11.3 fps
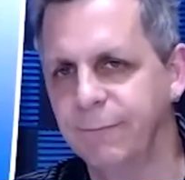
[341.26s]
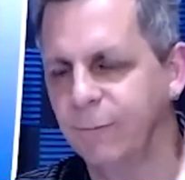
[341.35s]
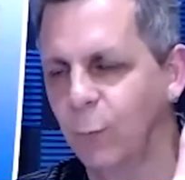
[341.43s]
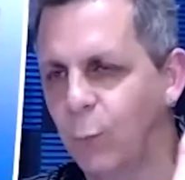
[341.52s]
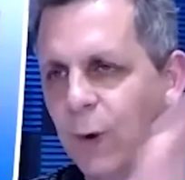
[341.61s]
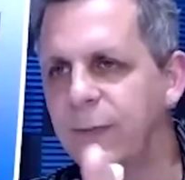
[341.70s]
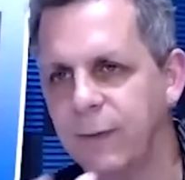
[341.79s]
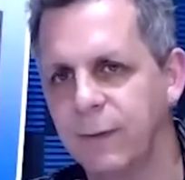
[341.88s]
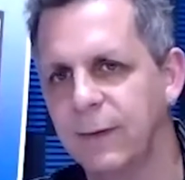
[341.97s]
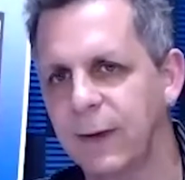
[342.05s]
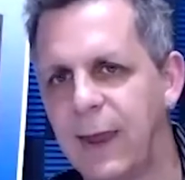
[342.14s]
what
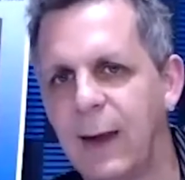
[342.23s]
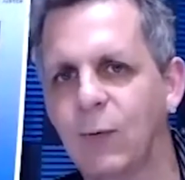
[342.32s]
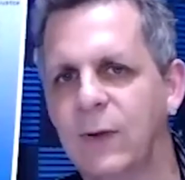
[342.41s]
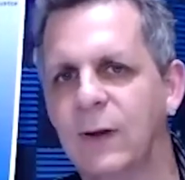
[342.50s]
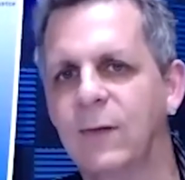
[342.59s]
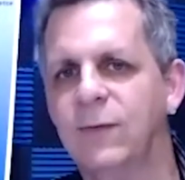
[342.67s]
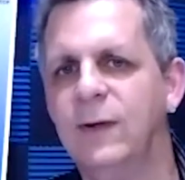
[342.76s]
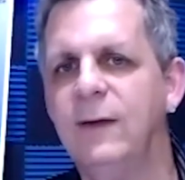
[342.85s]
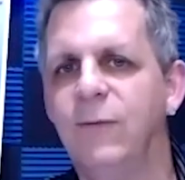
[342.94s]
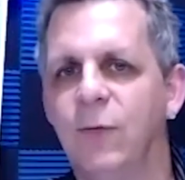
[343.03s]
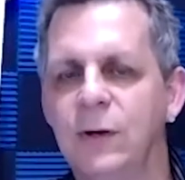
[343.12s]
the camera is going to see
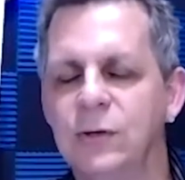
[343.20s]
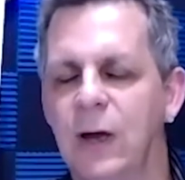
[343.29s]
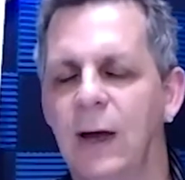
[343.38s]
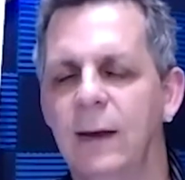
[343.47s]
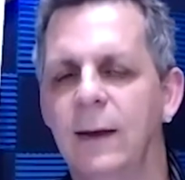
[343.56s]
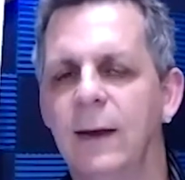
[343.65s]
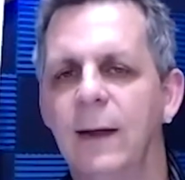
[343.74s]
for each shot,